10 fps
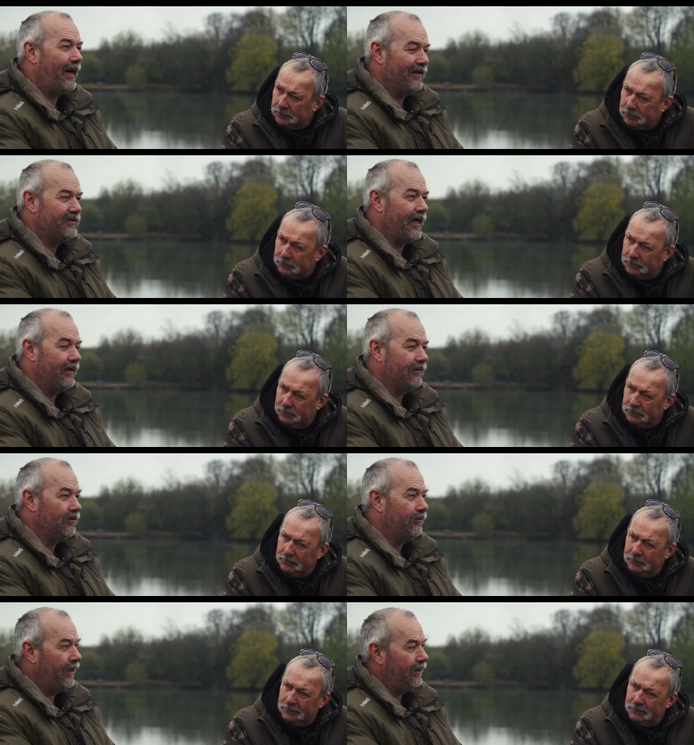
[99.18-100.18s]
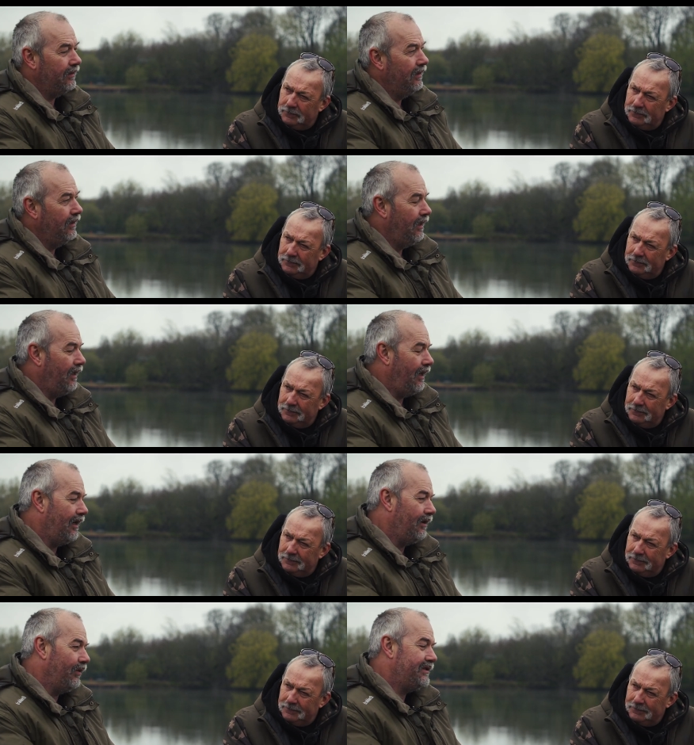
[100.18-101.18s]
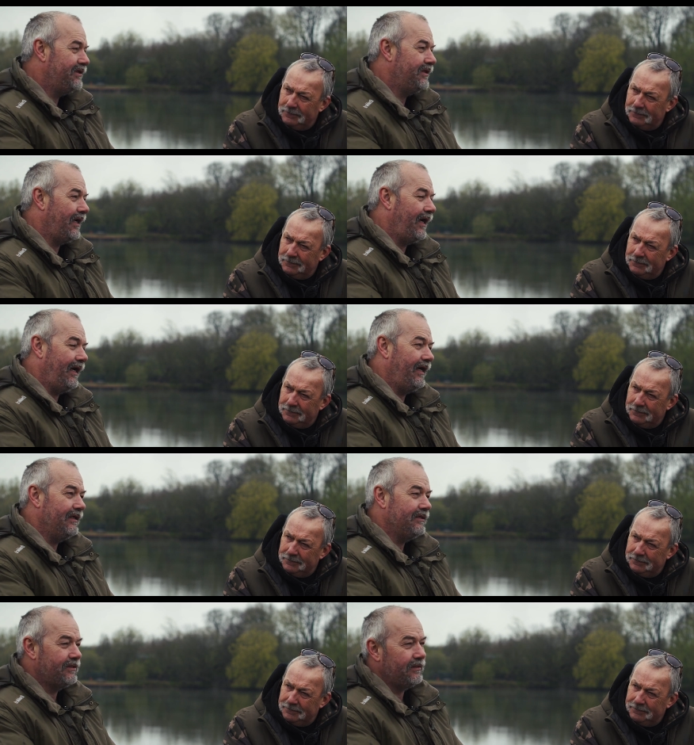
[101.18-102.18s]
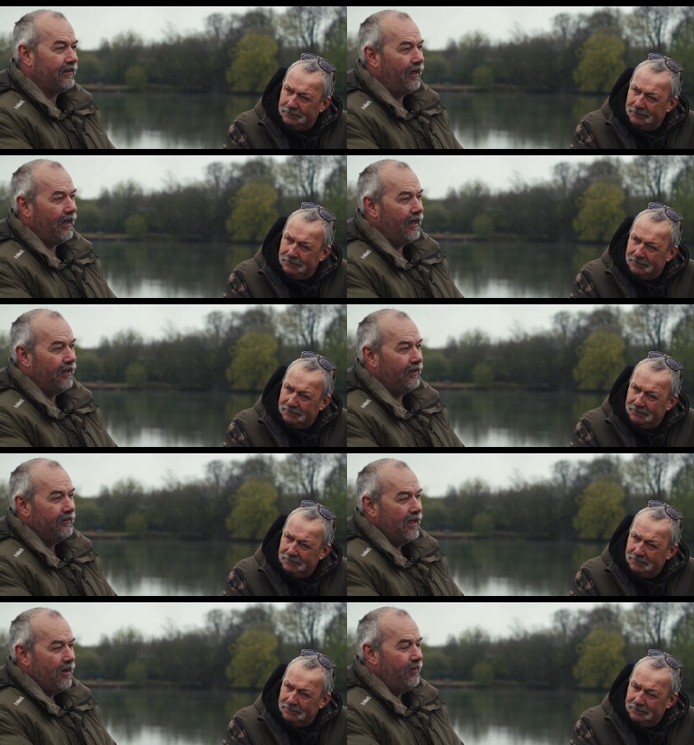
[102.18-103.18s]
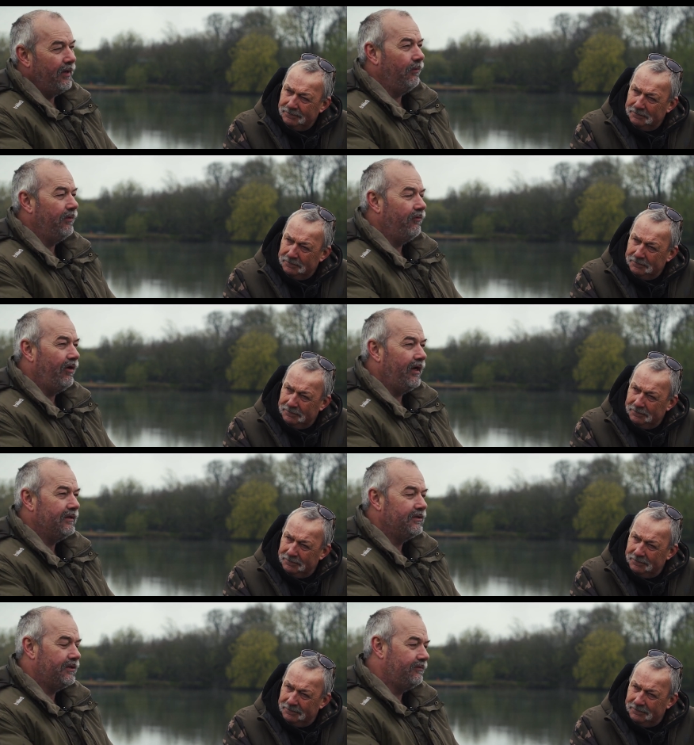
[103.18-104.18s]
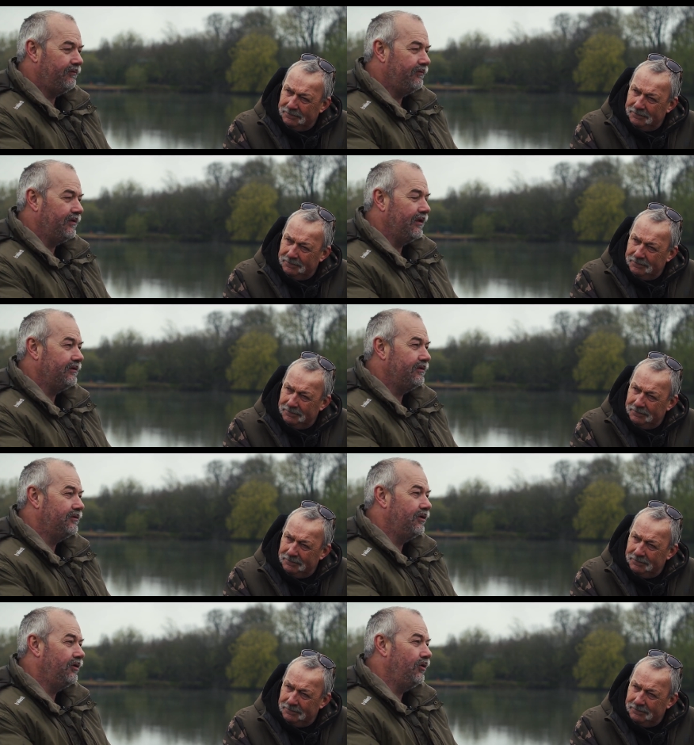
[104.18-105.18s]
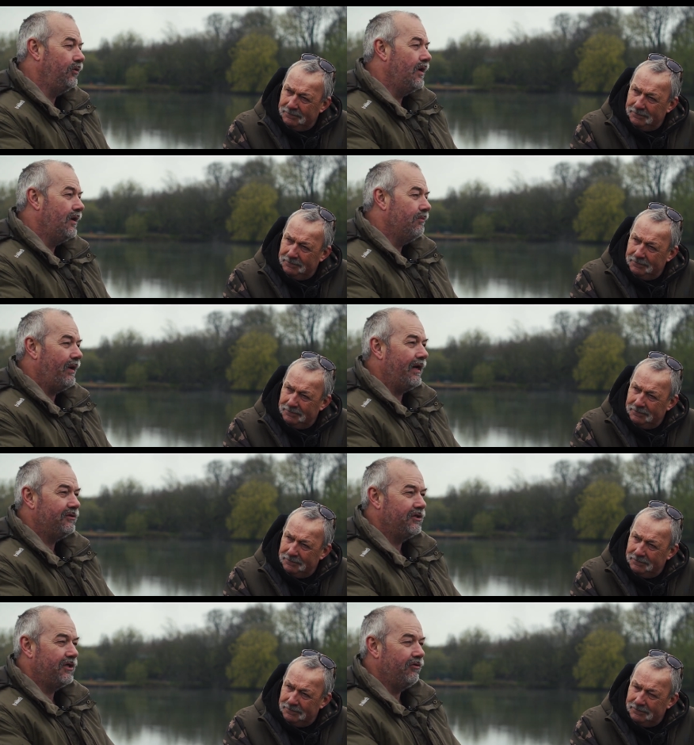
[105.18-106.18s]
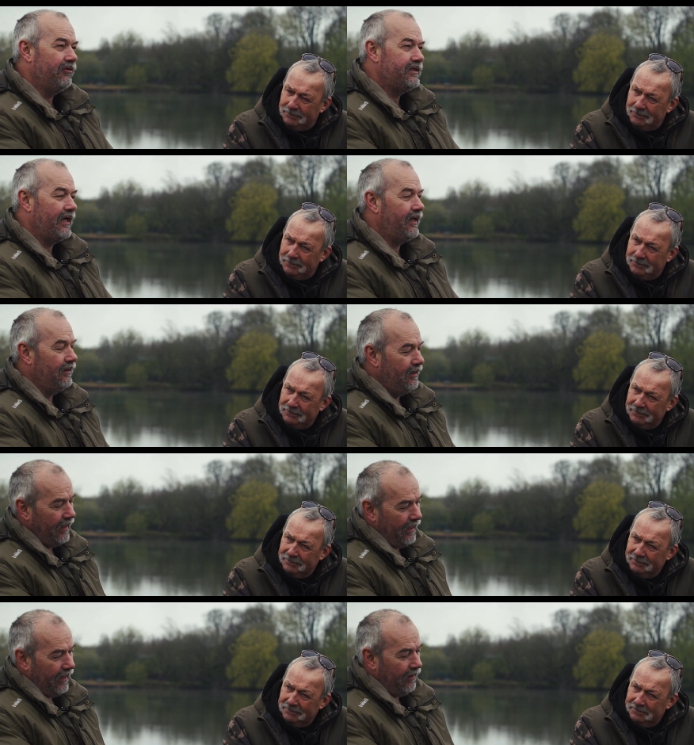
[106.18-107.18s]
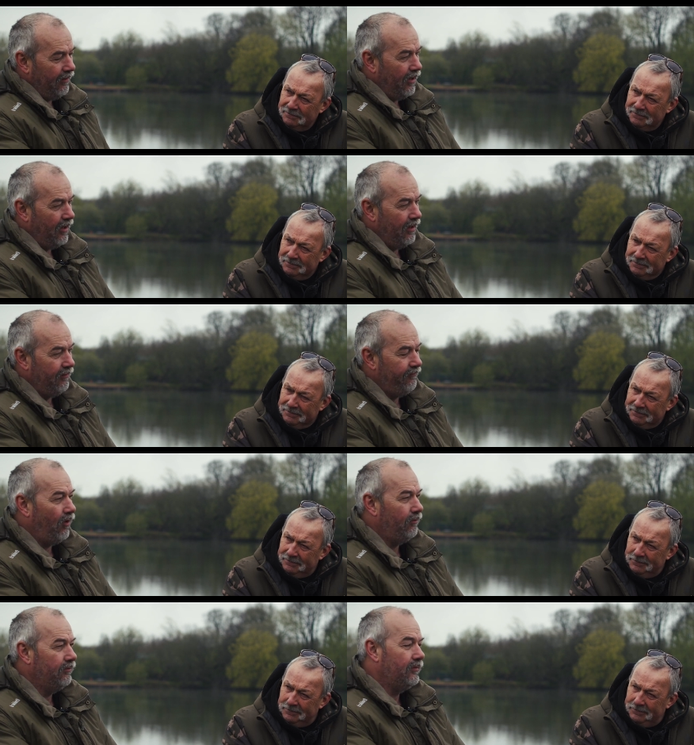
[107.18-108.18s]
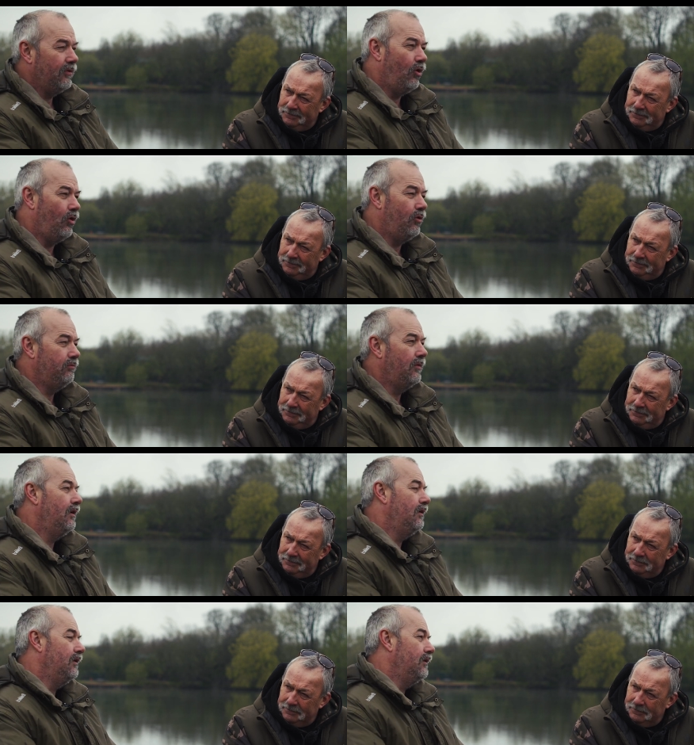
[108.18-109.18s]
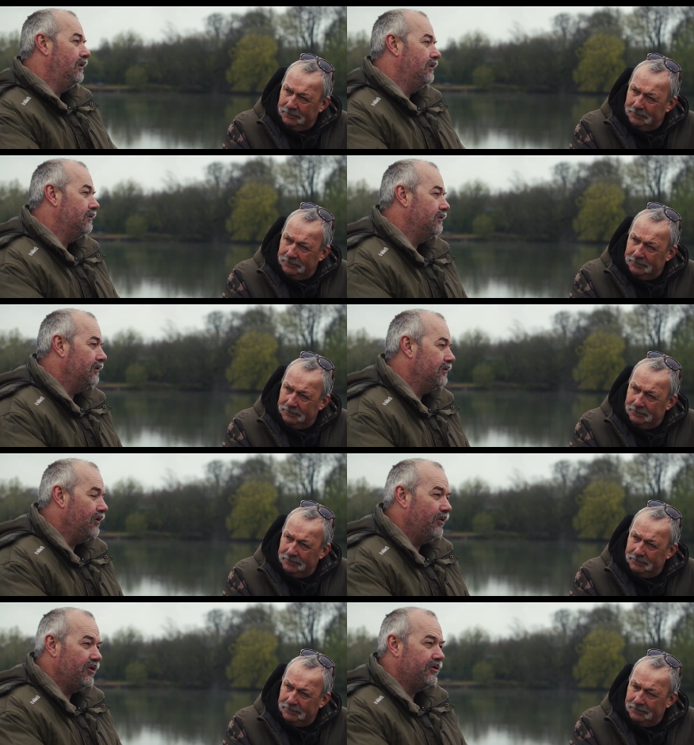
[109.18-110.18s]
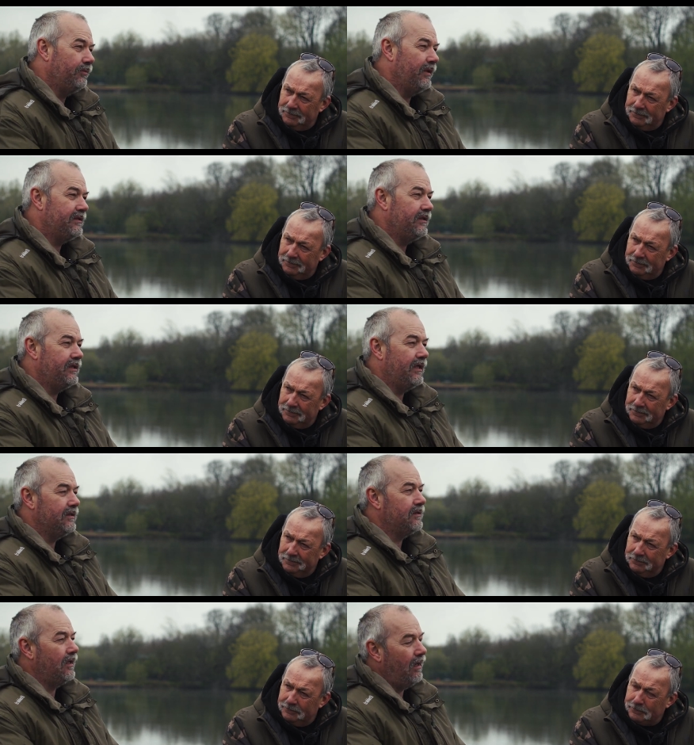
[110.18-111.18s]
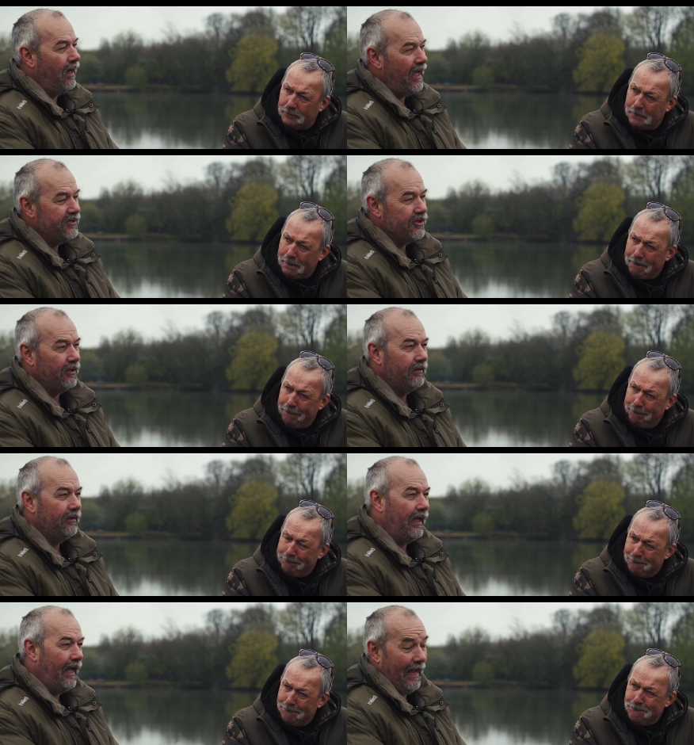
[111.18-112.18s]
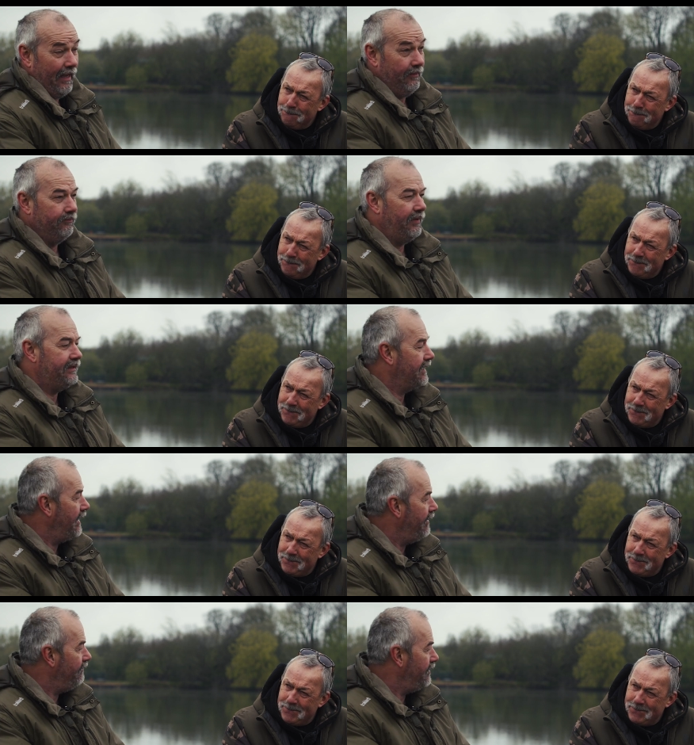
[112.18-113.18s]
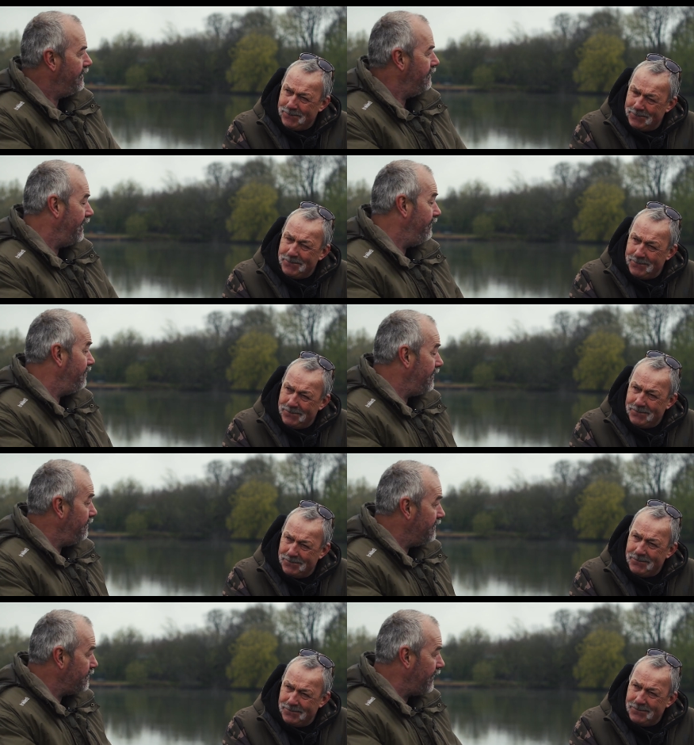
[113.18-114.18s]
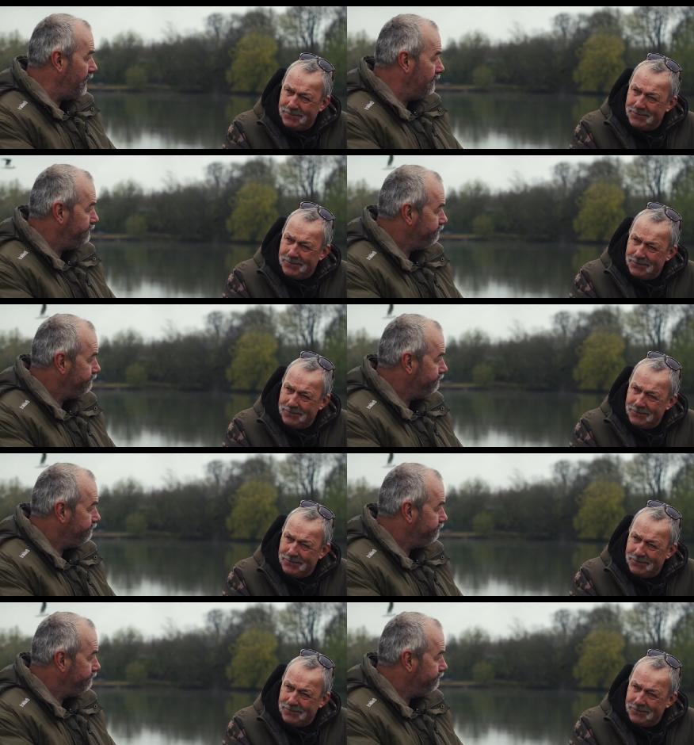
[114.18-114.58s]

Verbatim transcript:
Speaker 1: biocidal company, Uh, which is uh, predominantly ranged to do biosecurity uh, from home, commercial businesses, leisure, basically everything and everything in between.